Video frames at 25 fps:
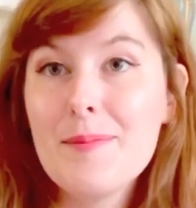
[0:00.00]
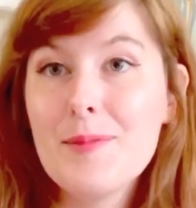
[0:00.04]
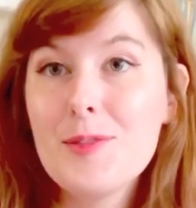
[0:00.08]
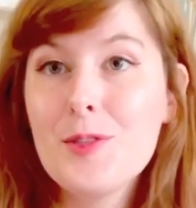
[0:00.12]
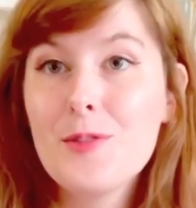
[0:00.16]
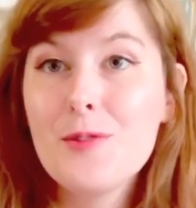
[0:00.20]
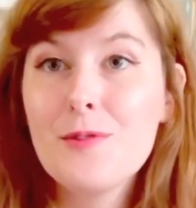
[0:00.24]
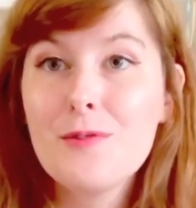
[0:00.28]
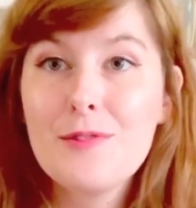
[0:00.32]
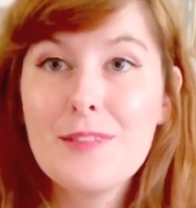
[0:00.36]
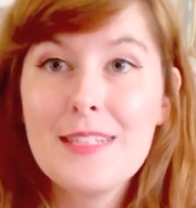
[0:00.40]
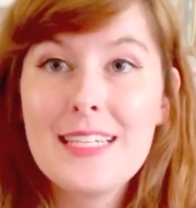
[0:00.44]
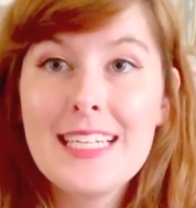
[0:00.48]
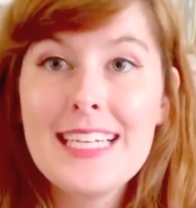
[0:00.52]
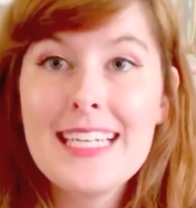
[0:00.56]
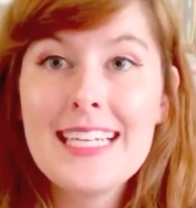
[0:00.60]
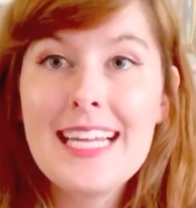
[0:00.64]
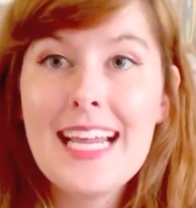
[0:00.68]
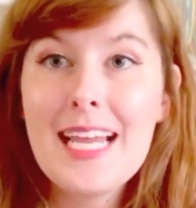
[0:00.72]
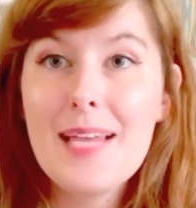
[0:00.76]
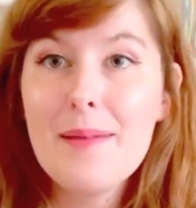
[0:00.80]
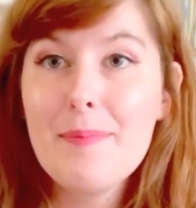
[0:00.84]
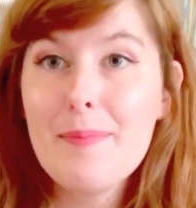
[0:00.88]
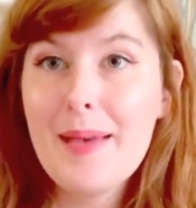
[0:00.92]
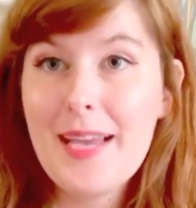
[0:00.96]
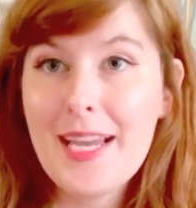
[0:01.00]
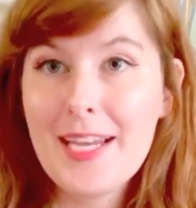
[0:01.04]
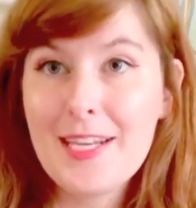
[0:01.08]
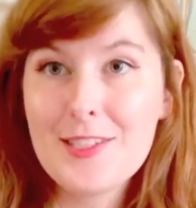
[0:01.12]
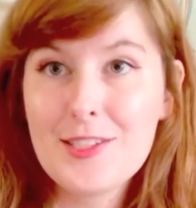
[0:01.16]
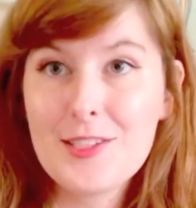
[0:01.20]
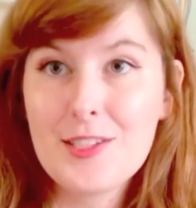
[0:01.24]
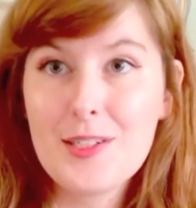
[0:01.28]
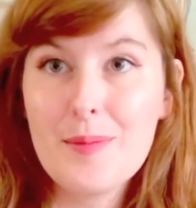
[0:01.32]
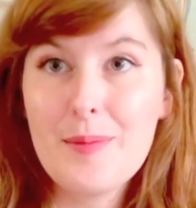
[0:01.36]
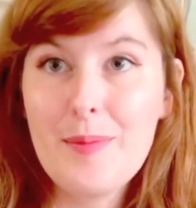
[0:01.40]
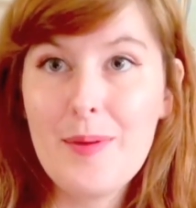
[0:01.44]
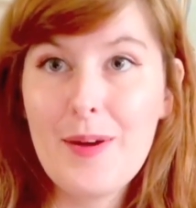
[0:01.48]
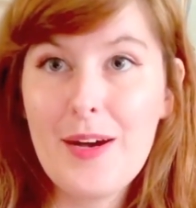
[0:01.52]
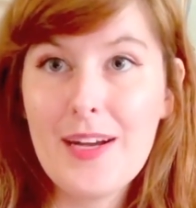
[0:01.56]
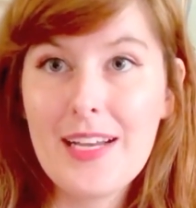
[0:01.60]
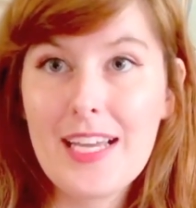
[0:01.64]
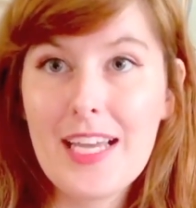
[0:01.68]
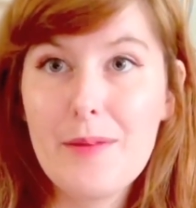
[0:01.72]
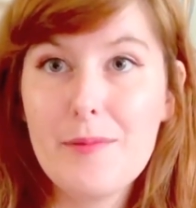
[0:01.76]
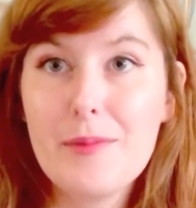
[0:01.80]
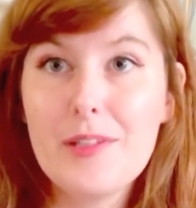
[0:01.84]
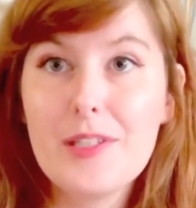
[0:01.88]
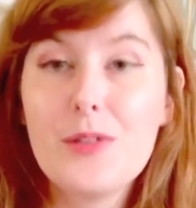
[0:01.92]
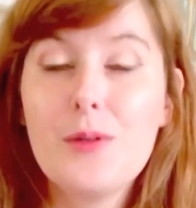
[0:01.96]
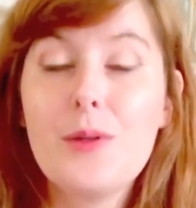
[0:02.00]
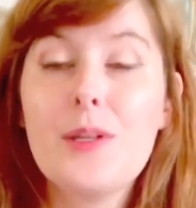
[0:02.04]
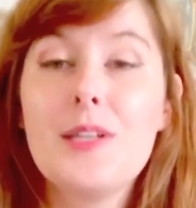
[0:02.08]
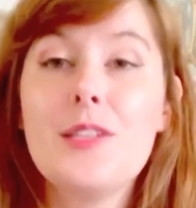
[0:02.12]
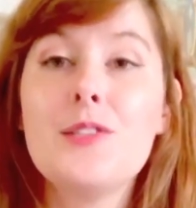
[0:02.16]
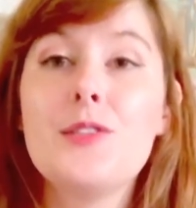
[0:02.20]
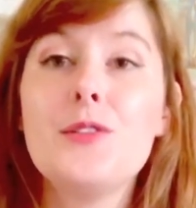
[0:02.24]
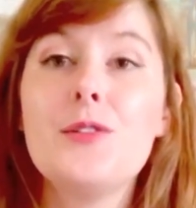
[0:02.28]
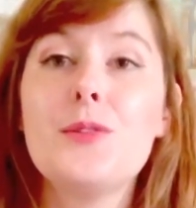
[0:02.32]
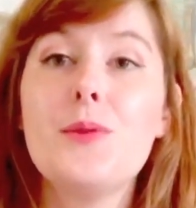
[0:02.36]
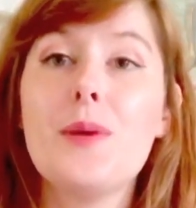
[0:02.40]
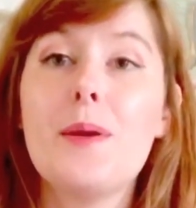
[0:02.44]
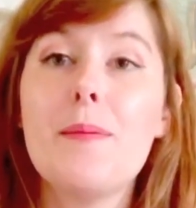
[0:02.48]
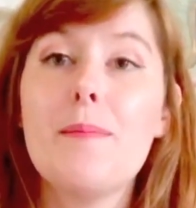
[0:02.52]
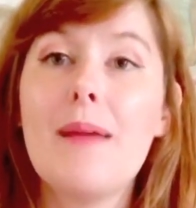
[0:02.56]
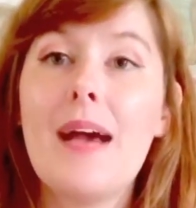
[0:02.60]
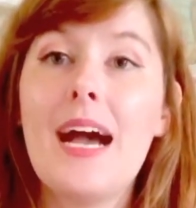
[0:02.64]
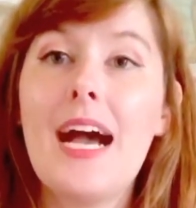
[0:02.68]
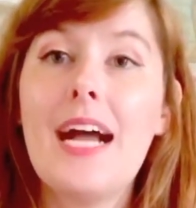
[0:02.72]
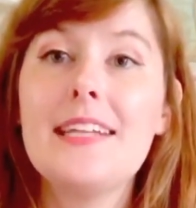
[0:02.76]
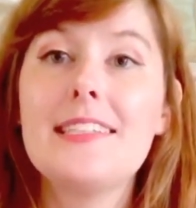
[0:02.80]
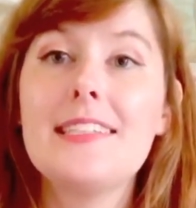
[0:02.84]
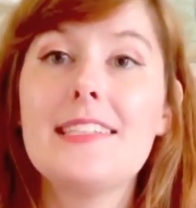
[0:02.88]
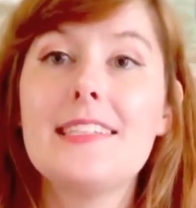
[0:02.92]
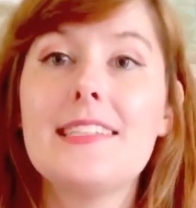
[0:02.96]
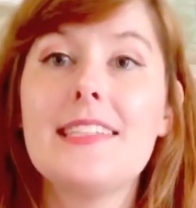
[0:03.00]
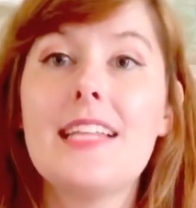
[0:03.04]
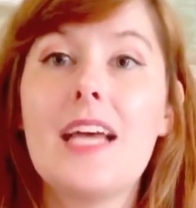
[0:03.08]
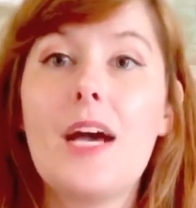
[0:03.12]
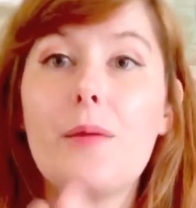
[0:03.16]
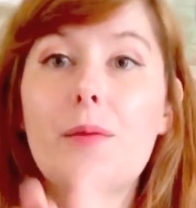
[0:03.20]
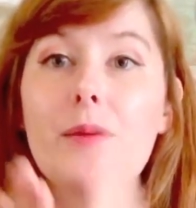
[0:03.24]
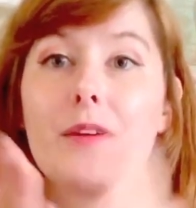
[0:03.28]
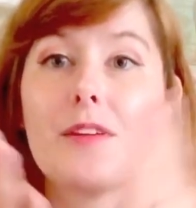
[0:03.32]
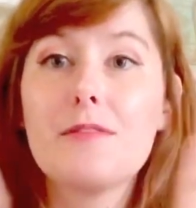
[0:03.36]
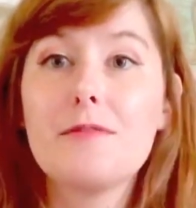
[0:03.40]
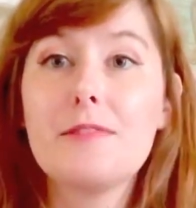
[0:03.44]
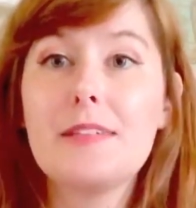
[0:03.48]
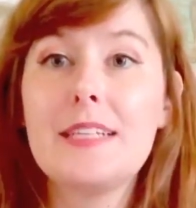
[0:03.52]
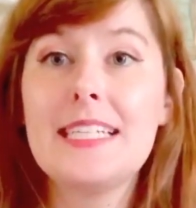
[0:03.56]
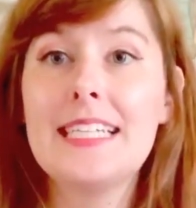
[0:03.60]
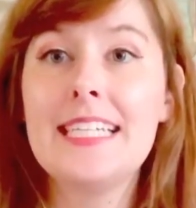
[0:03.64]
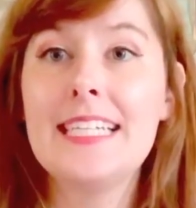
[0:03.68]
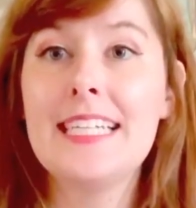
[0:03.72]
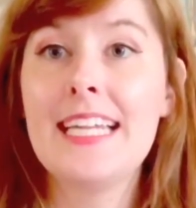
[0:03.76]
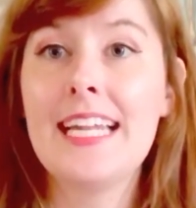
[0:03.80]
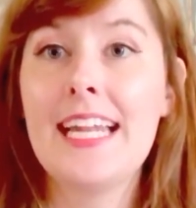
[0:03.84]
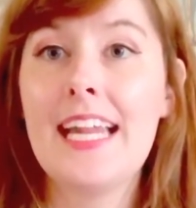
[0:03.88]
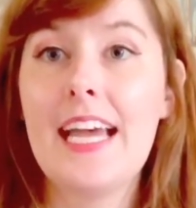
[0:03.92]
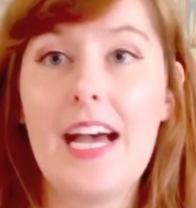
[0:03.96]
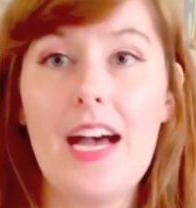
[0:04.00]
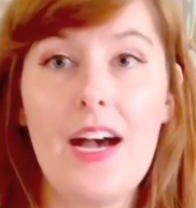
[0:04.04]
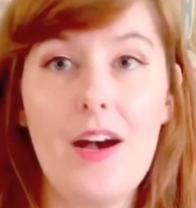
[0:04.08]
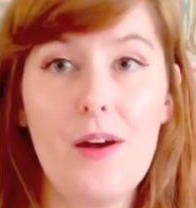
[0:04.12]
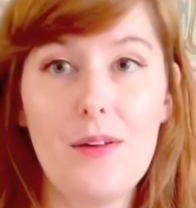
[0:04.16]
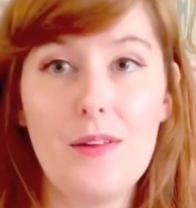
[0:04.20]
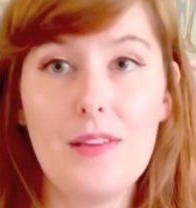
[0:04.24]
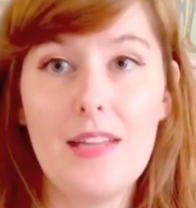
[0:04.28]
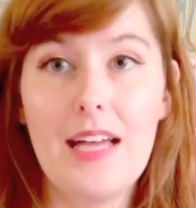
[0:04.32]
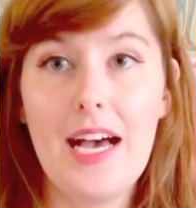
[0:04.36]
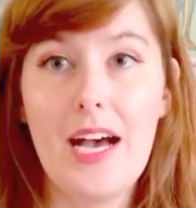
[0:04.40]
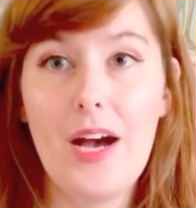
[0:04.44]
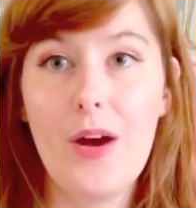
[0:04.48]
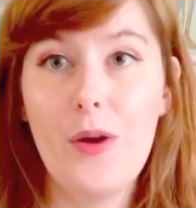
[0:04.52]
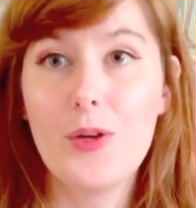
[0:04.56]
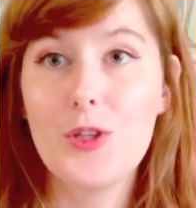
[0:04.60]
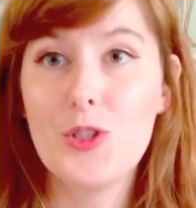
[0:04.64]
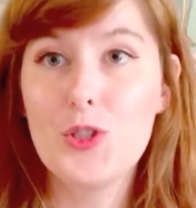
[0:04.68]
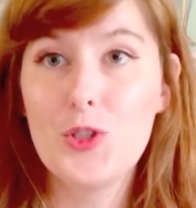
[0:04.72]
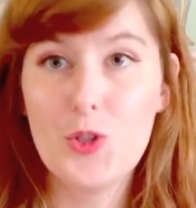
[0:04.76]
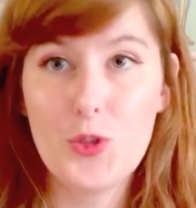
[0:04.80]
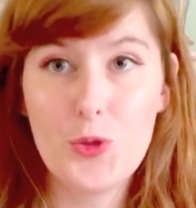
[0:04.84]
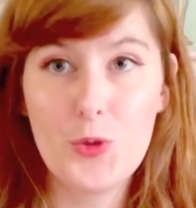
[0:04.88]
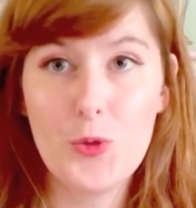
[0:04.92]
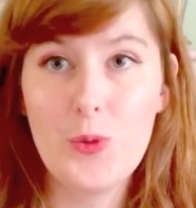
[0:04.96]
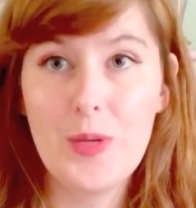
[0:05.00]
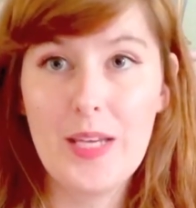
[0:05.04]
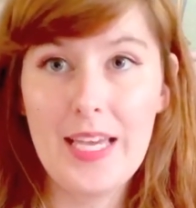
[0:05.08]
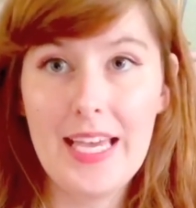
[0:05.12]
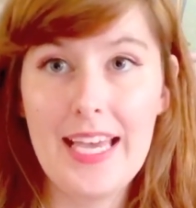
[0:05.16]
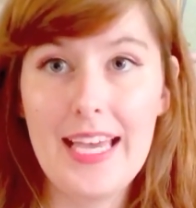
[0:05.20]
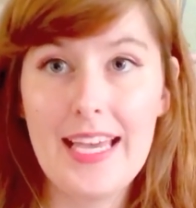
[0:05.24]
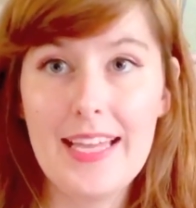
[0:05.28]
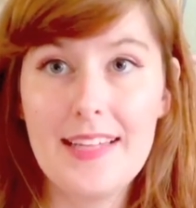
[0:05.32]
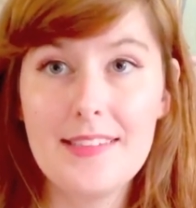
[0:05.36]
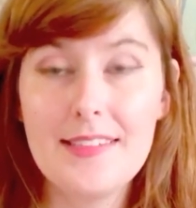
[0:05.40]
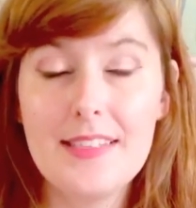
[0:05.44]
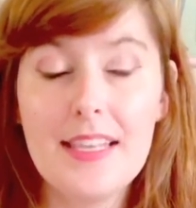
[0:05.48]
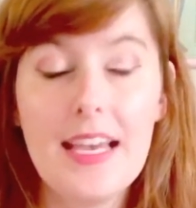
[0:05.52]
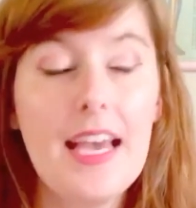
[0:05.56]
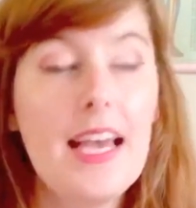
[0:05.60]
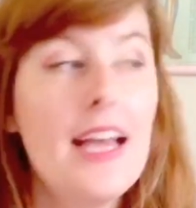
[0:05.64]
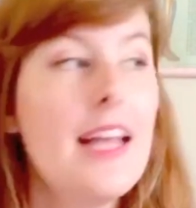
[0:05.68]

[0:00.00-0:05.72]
to read a picture book, and we're going to imagine that we're reading it out loud to kids.